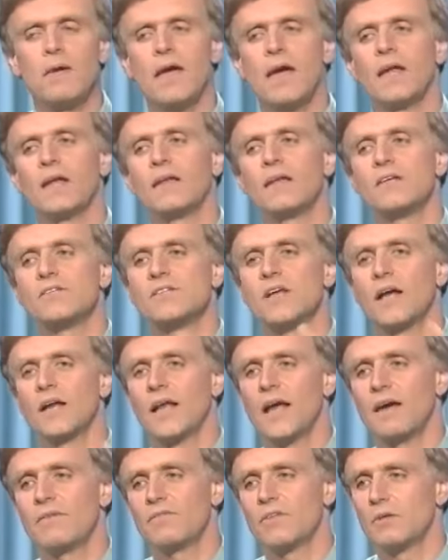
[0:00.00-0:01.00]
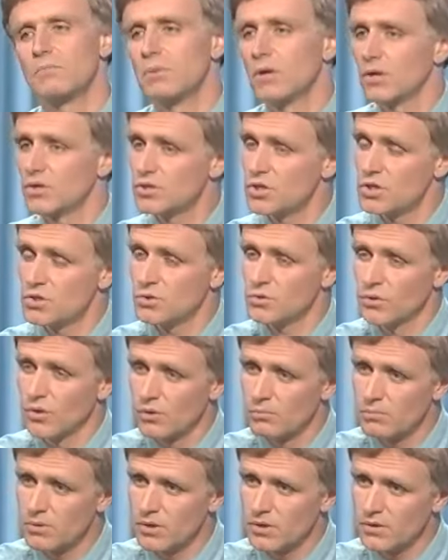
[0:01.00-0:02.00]
If the man does not have the
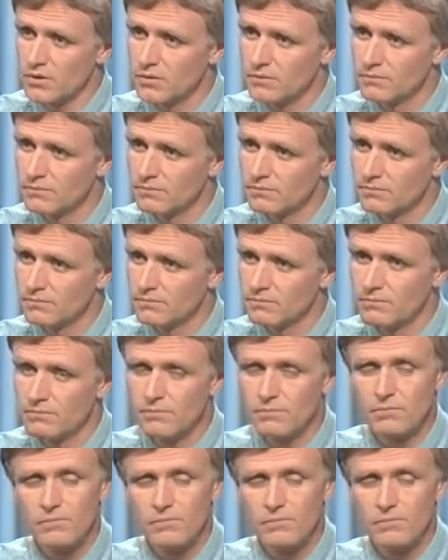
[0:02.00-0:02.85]
ability to grow a beard,